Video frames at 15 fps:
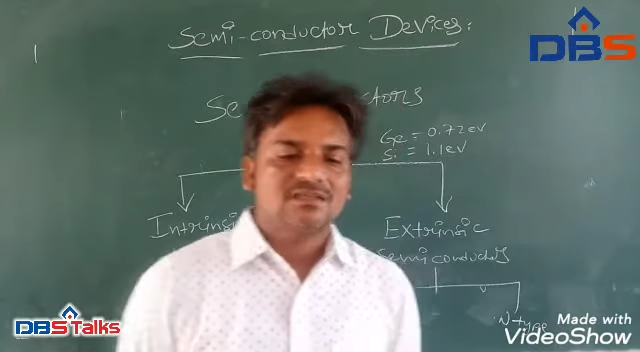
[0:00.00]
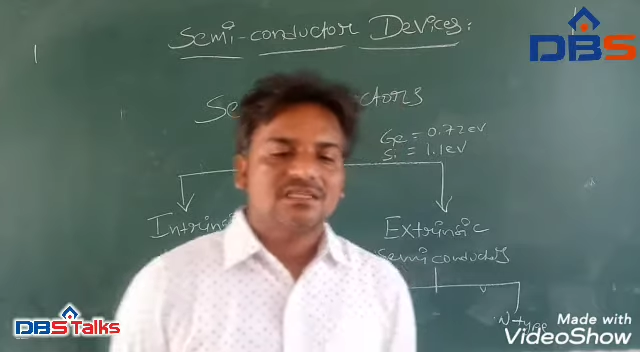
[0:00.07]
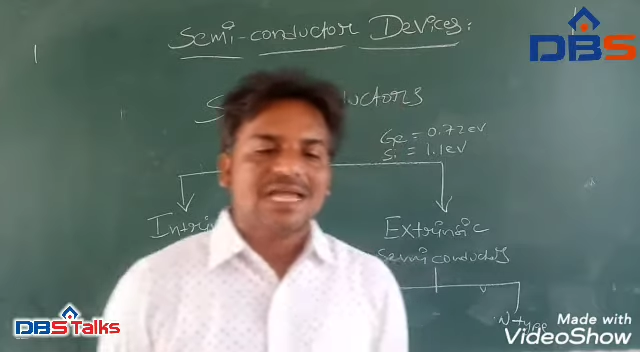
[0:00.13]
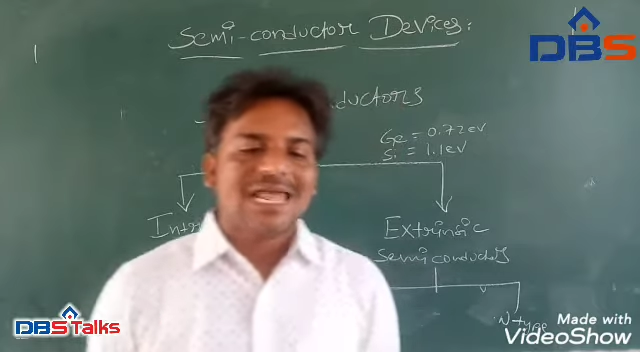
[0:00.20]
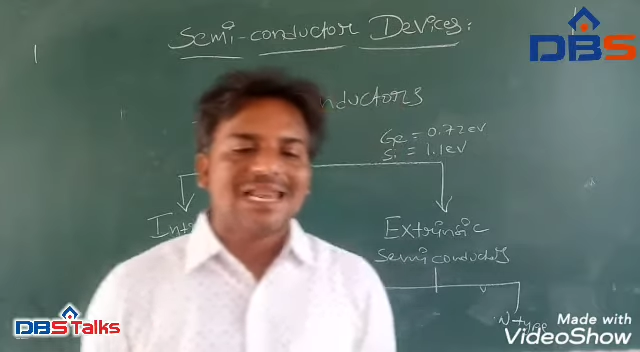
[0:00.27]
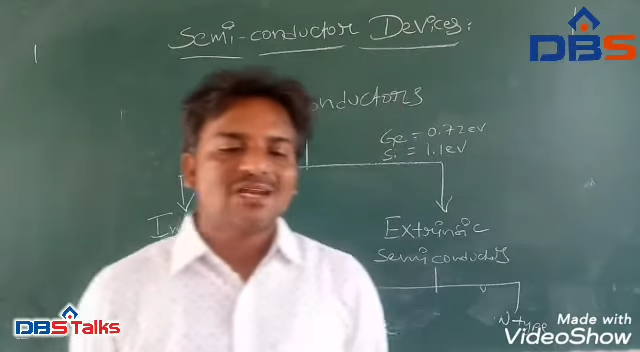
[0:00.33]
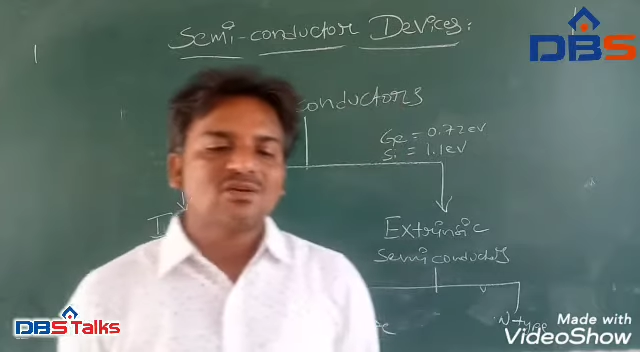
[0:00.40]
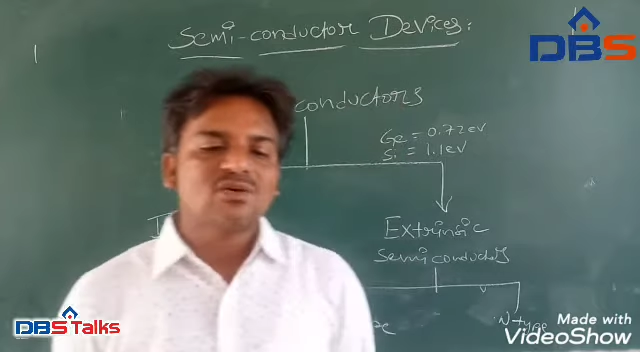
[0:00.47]

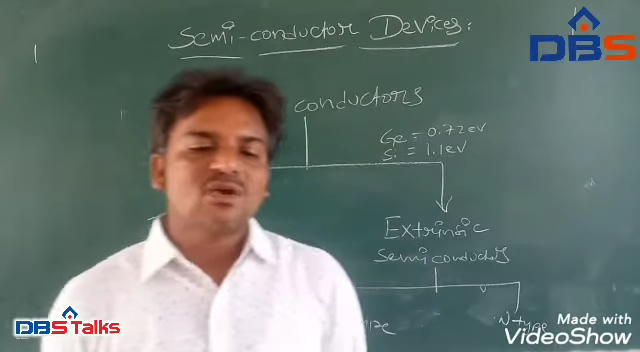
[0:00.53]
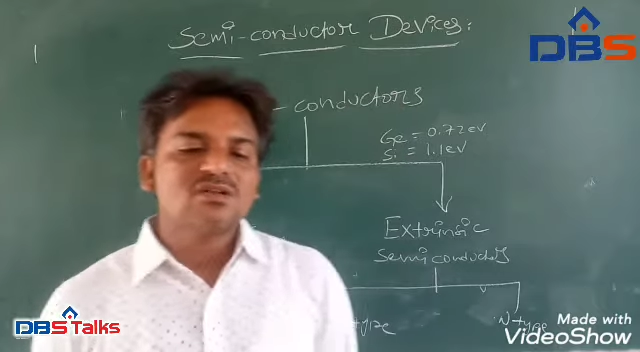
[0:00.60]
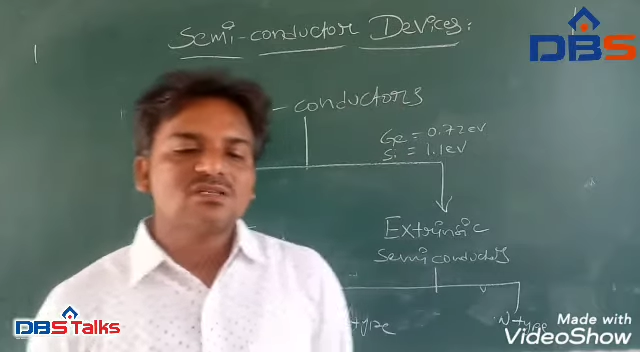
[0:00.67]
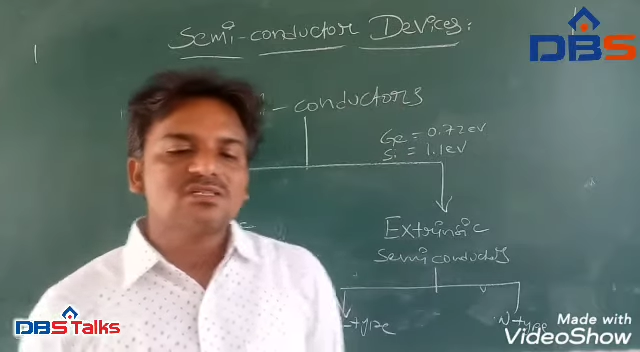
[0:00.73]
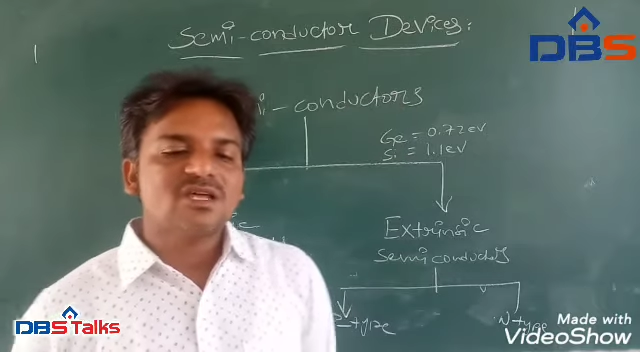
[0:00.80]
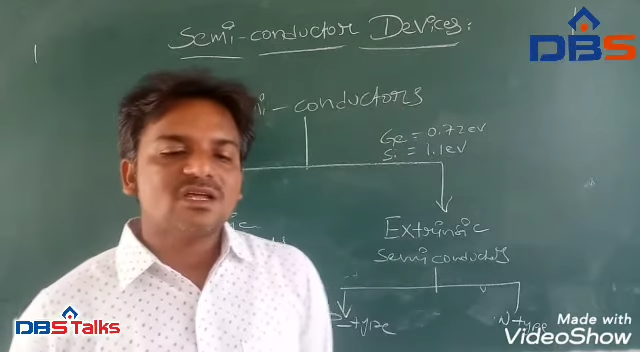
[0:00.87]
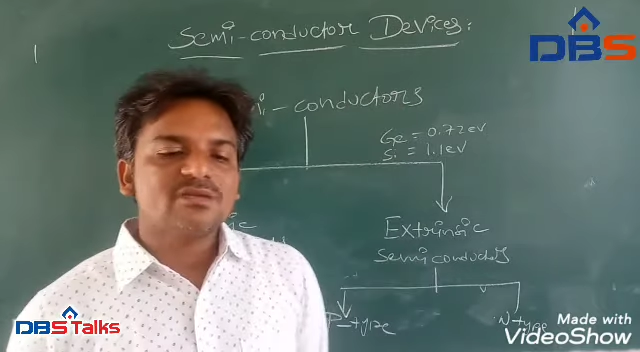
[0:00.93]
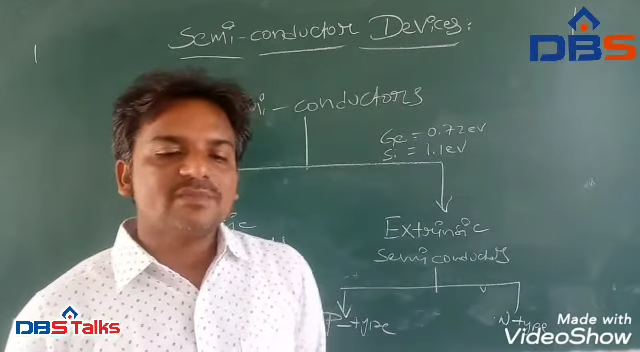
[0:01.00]
electrons
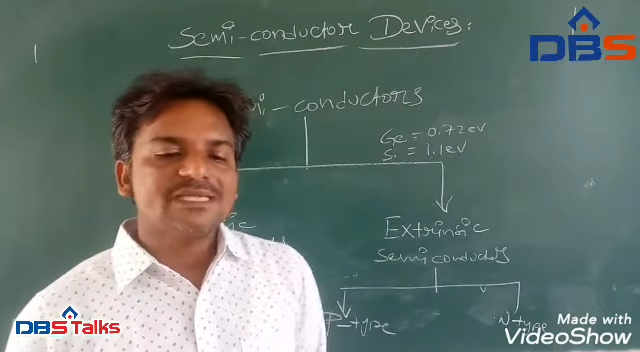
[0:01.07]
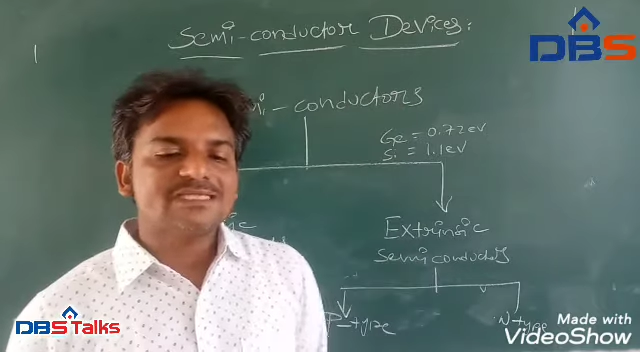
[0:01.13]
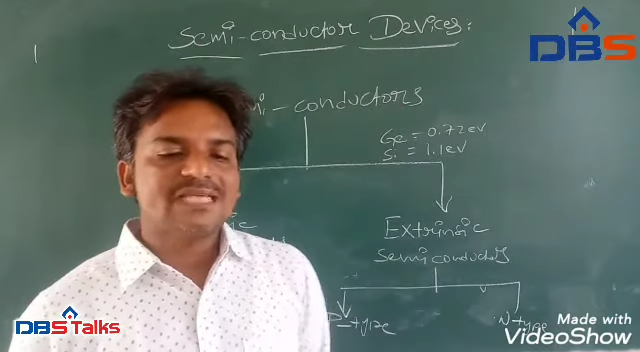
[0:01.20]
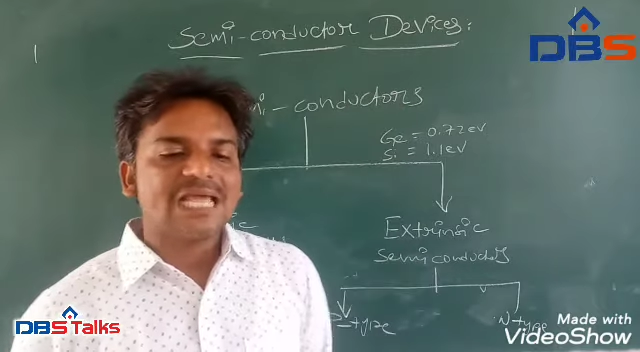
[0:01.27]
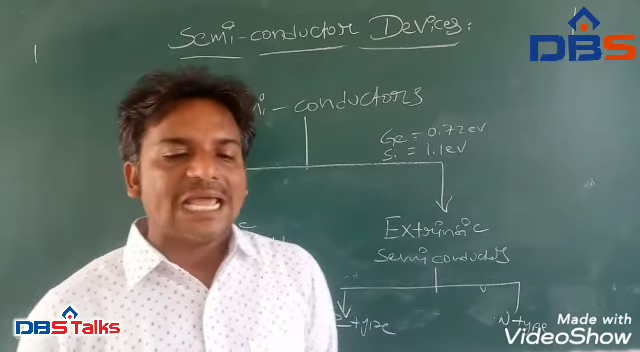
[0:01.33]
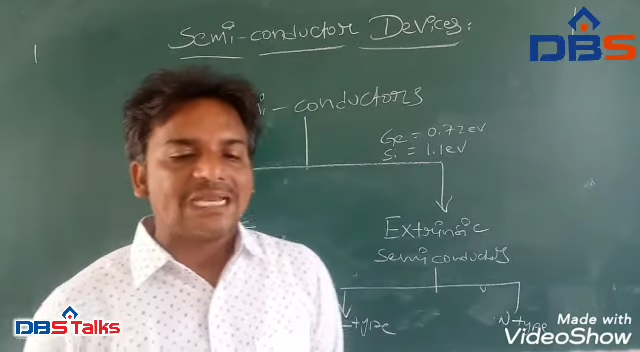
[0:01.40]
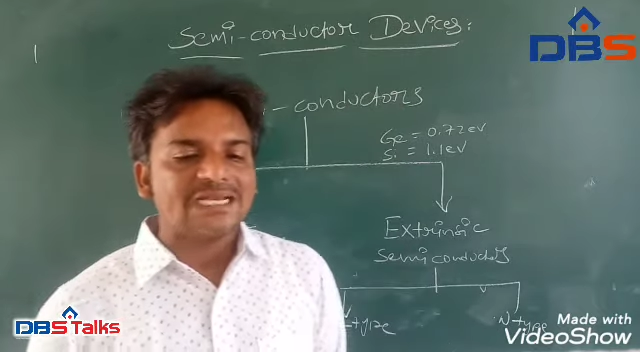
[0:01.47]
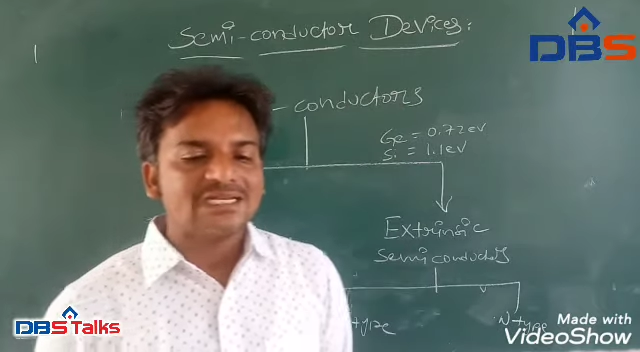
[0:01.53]
are
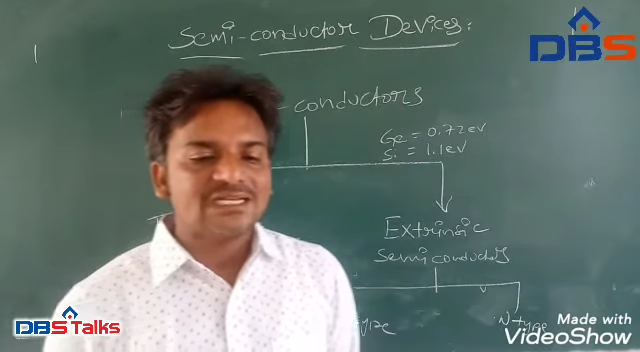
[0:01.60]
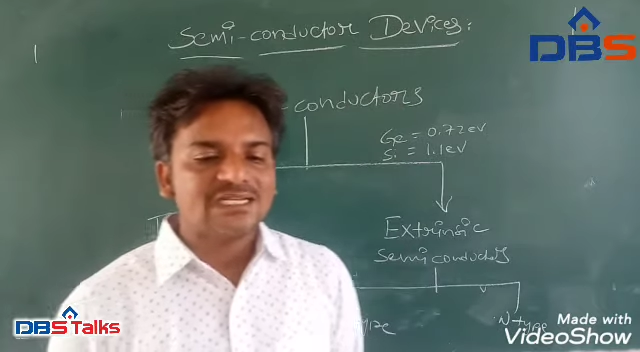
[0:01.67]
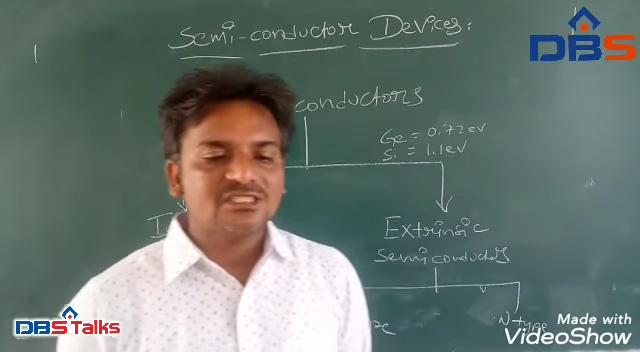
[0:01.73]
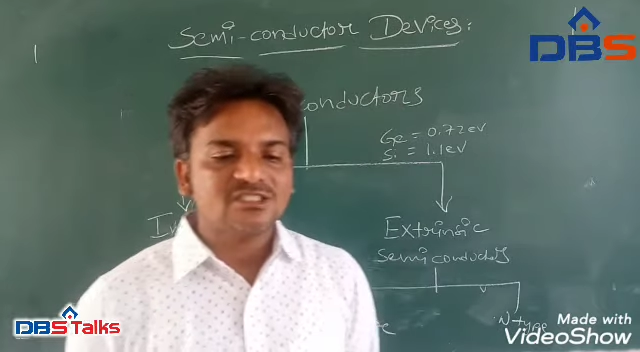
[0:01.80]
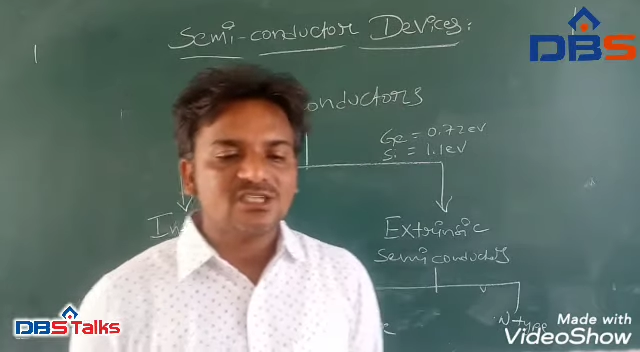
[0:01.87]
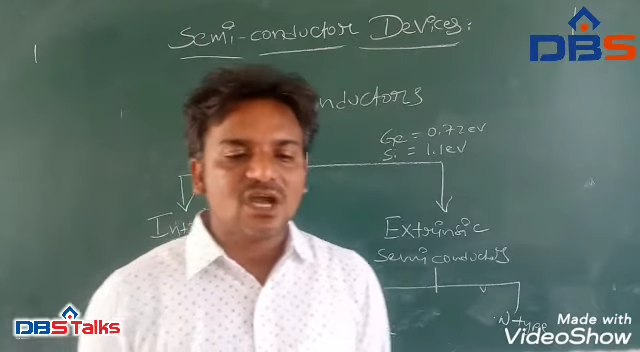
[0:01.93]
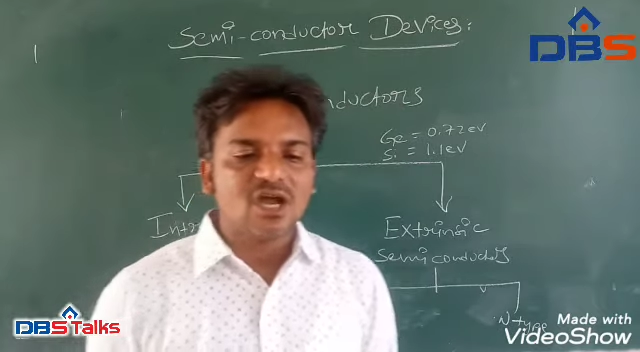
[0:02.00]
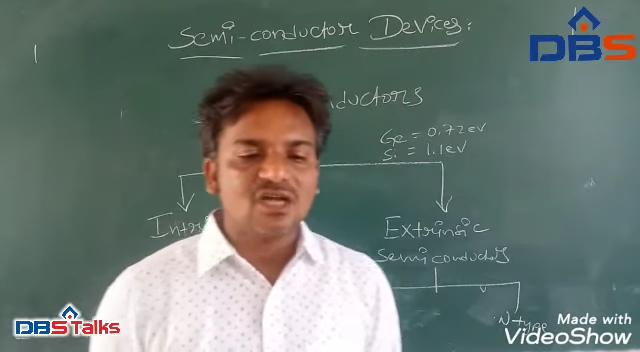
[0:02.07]
majority
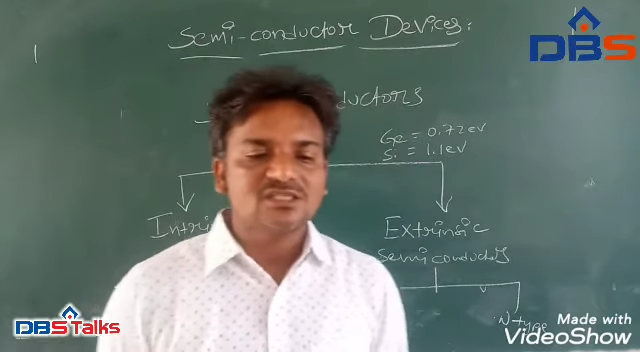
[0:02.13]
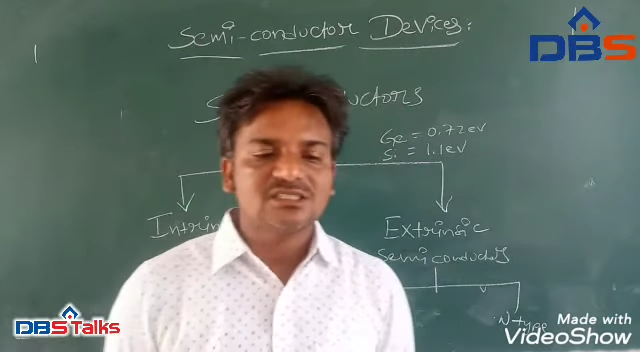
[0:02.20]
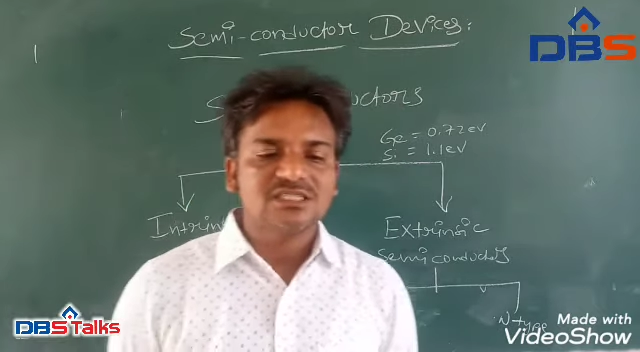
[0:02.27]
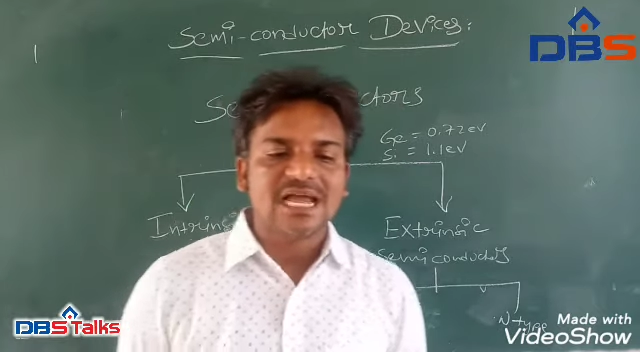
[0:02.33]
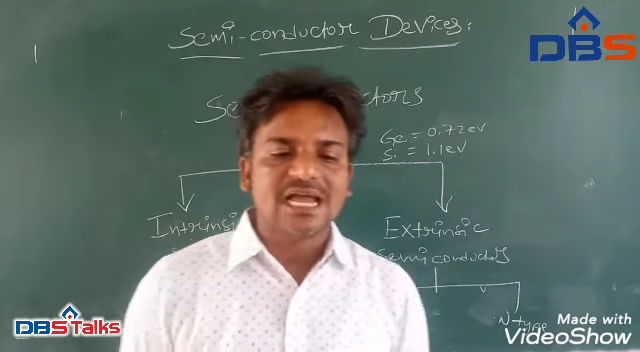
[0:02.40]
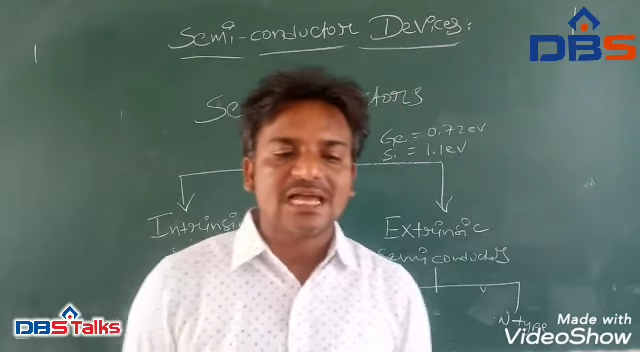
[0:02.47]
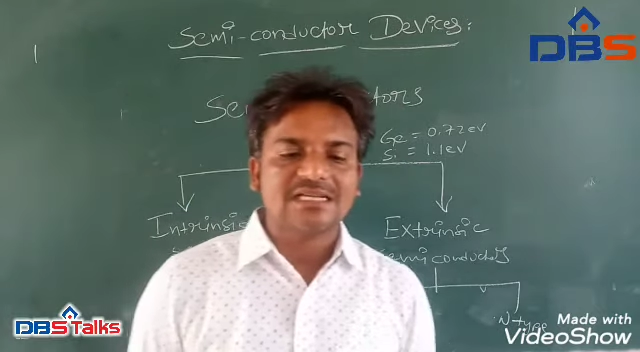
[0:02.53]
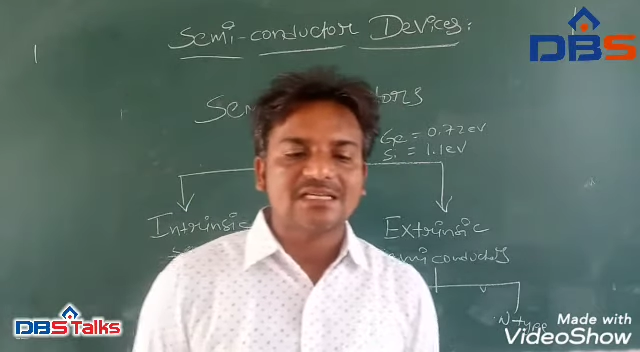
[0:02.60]
charge
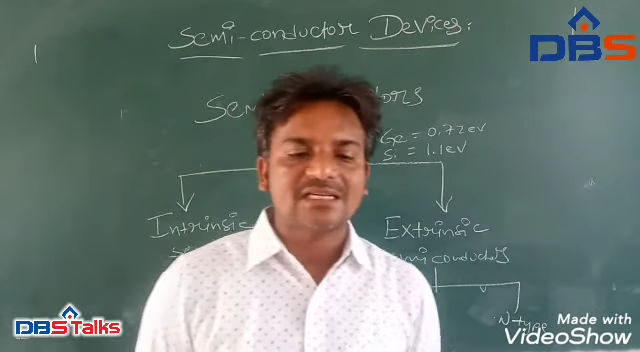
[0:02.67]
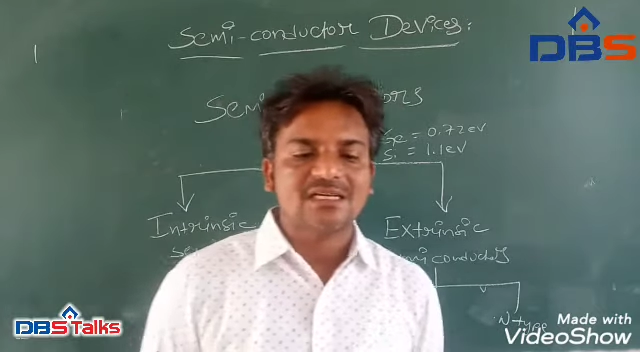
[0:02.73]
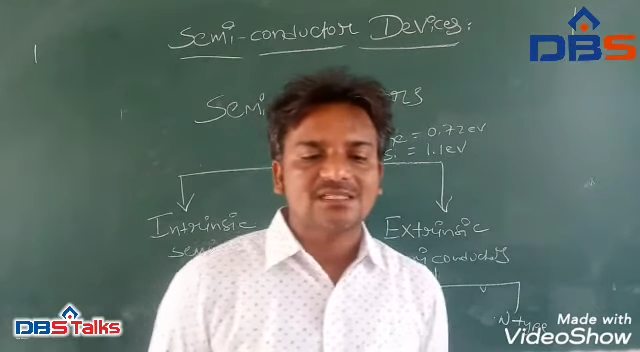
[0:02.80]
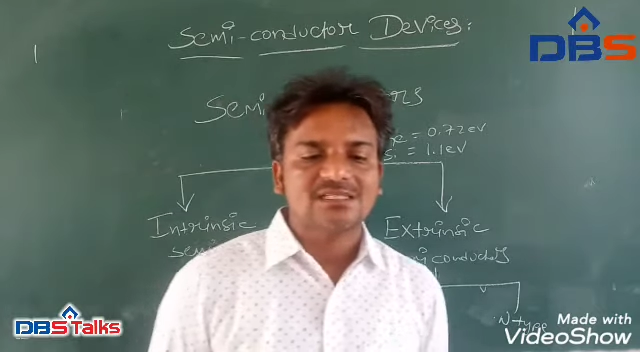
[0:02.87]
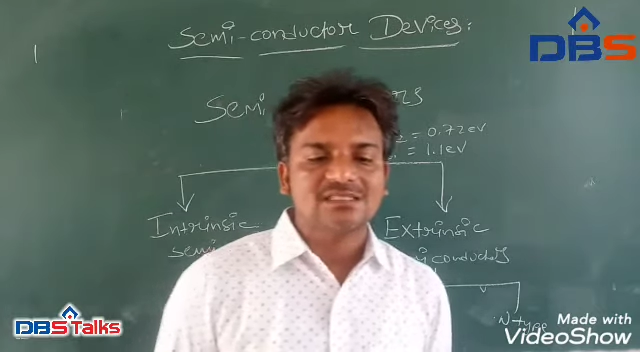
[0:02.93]
carriers